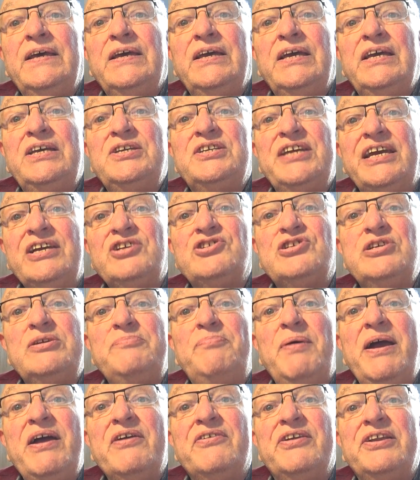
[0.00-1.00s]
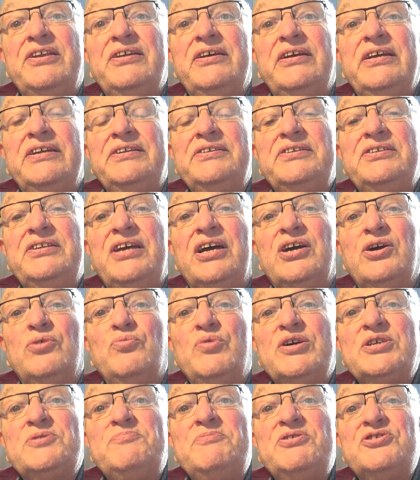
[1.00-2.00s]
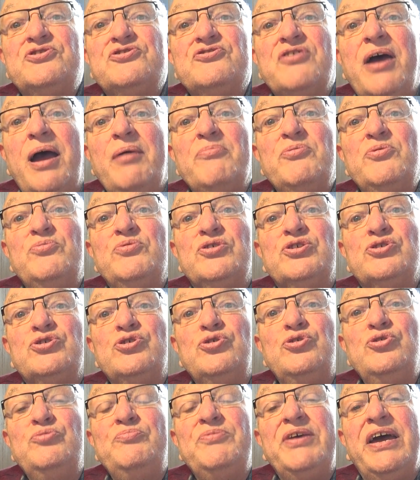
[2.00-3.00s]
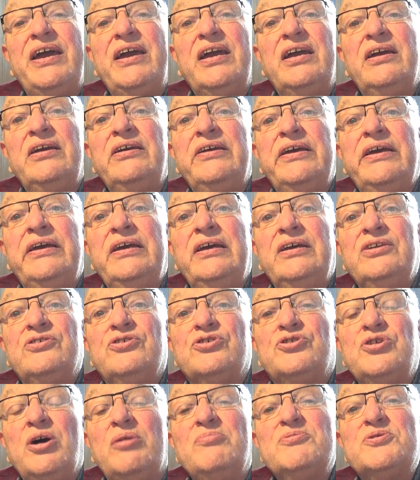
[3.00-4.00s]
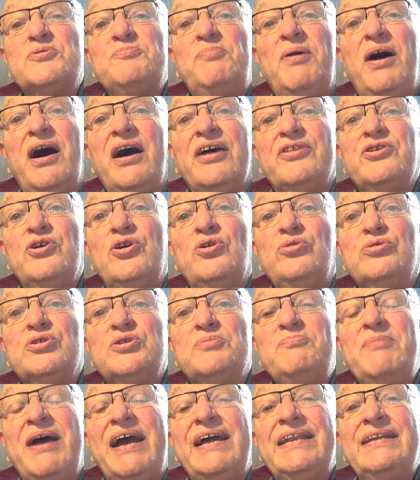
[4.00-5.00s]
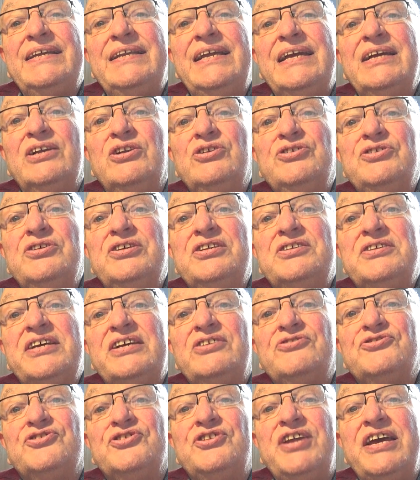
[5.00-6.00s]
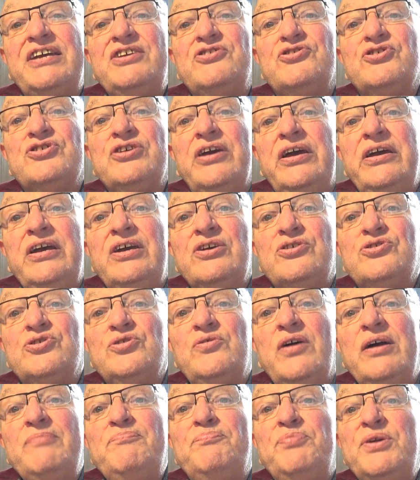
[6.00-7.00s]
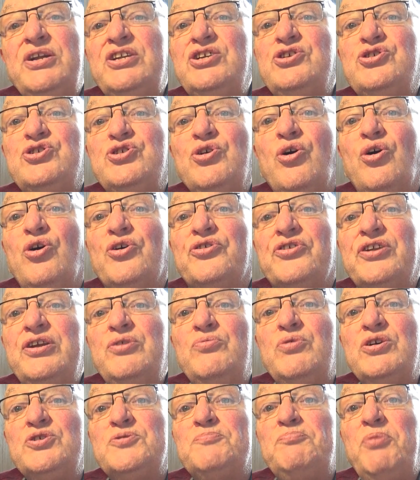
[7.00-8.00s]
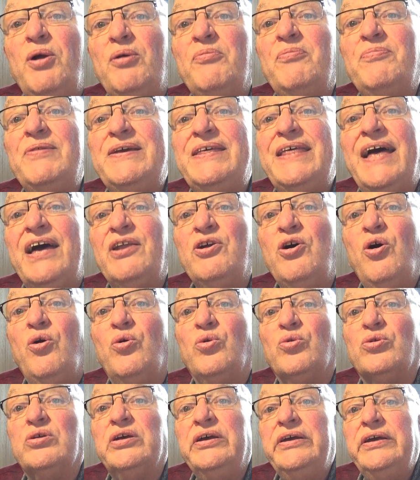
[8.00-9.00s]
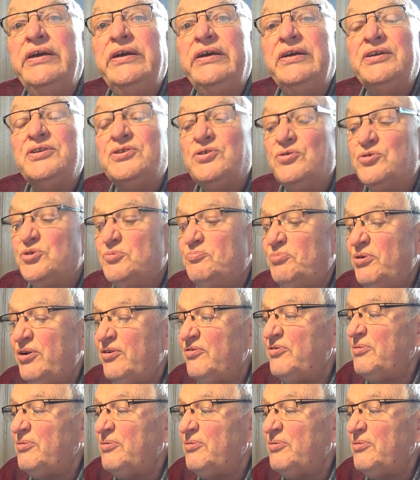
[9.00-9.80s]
he's actually buried in Westminster Abbey with a tomb there to Thomas Parr, the oldest man in England, and it tells the dates. So I'm pretty sure that he was probably that old. So it's pretty